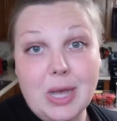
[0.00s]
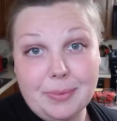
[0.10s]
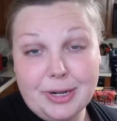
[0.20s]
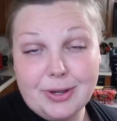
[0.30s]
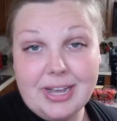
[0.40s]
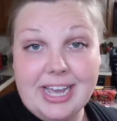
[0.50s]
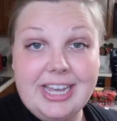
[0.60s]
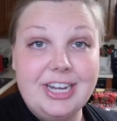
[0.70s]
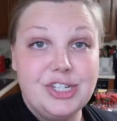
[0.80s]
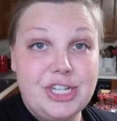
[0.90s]
So I'm gonna go
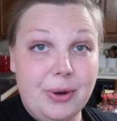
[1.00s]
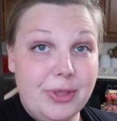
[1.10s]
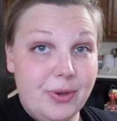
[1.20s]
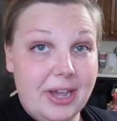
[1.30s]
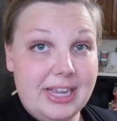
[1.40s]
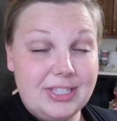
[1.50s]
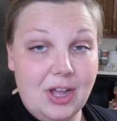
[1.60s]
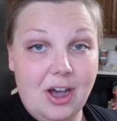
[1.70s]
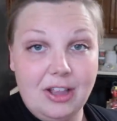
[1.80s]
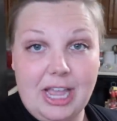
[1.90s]
ahead and share with you guys
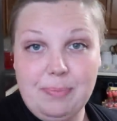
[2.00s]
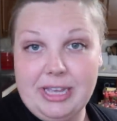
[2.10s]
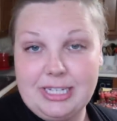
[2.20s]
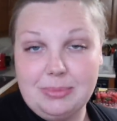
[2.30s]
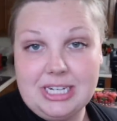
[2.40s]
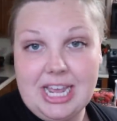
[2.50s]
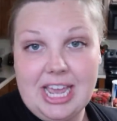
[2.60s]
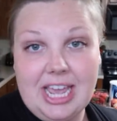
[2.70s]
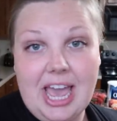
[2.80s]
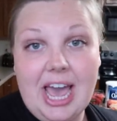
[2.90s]
the haul I picked up
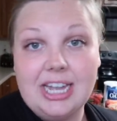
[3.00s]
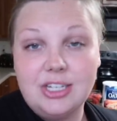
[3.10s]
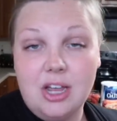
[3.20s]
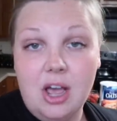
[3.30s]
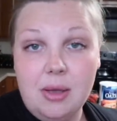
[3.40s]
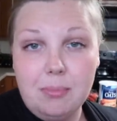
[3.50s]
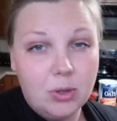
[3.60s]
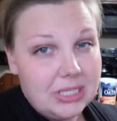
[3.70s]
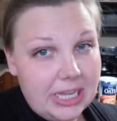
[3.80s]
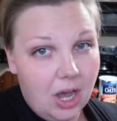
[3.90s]
today at
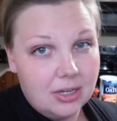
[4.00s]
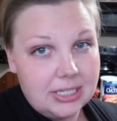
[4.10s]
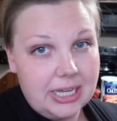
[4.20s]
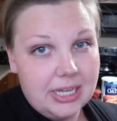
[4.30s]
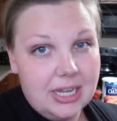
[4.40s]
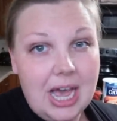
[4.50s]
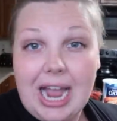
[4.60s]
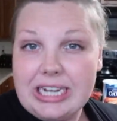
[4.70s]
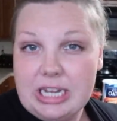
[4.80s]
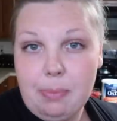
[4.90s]
mostly Aldi.
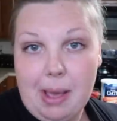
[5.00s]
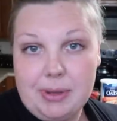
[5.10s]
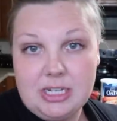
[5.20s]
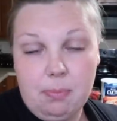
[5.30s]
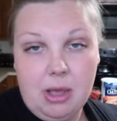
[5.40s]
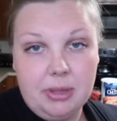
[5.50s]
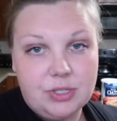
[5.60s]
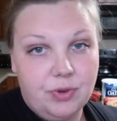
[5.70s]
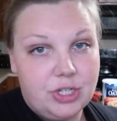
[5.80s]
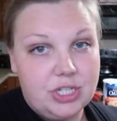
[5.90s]
I did pop into
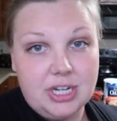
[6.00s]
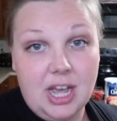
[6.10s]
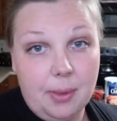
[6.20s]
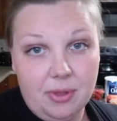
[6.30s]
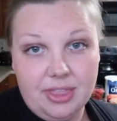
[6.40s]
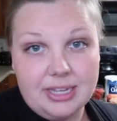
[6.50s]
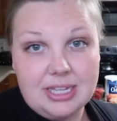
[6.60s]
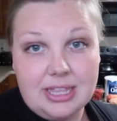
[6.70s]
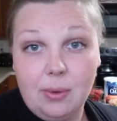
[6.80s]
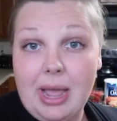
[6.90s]
Publix for just a couple
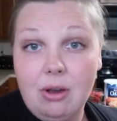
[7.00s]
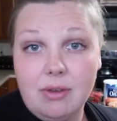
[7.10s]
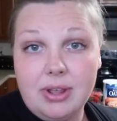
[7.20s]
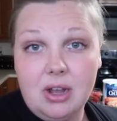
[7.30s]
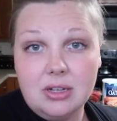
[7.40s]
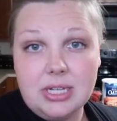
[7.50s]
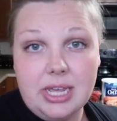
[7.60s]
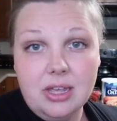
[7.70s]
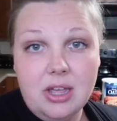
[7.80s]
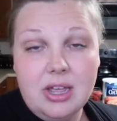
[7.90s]
things that they were out of at
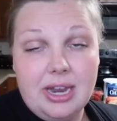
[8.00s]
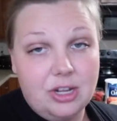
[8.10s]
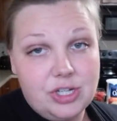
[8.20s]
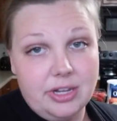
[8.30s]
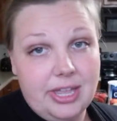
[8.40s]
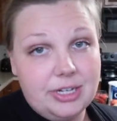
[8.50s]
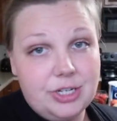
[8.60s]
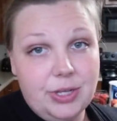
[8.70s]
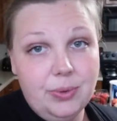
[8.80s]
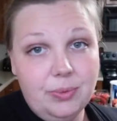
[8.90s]
Aldi, and I'll share
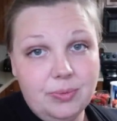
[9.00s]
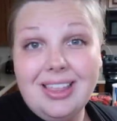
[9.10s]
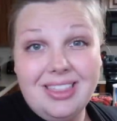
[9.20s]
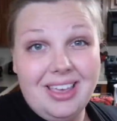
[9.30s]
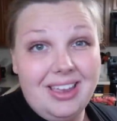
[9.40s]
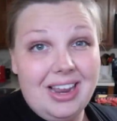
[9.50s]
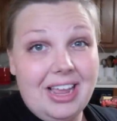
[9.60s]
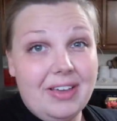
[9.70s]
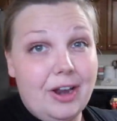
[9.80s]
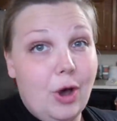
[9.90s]
that too. And then
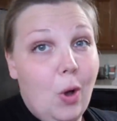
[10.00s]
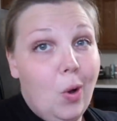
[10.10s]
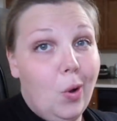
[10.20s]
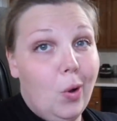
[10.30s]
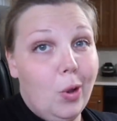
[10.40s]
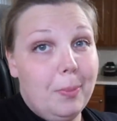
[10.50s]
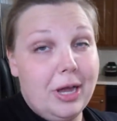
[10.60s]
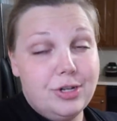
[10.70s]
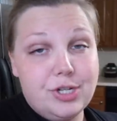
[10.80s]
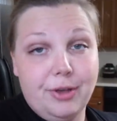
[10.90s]
I got a whole
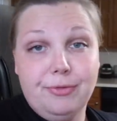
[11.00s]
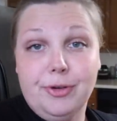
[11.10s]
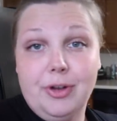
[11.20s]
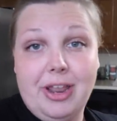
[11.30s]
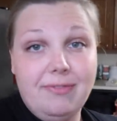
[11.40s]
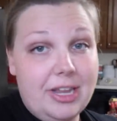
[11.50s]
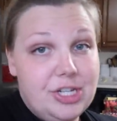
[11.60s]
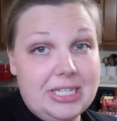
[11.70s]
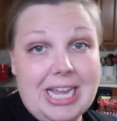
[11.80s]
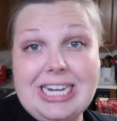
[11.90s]
bunch of fruit and
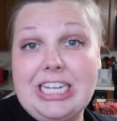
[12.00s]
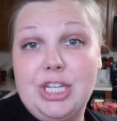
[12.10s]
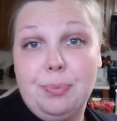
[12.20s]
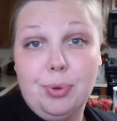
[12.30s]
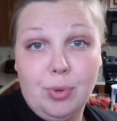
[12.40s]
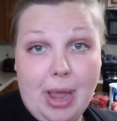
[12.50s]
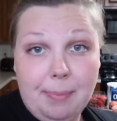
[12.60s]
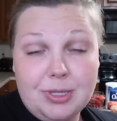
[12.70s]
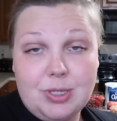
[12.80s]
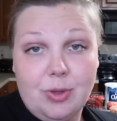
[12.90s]
veggies I need to
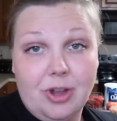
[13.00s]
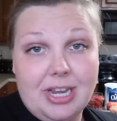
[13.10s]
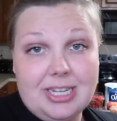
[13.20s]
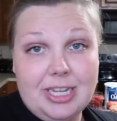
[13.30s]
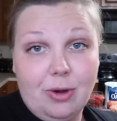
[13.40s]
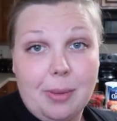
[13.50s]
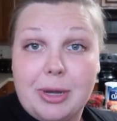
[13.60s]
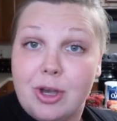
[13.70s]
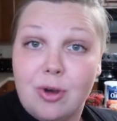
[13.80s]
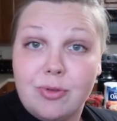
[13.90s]
prep so they're easy grab
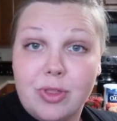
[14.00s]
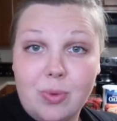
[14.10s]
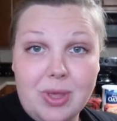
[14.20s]
and go for the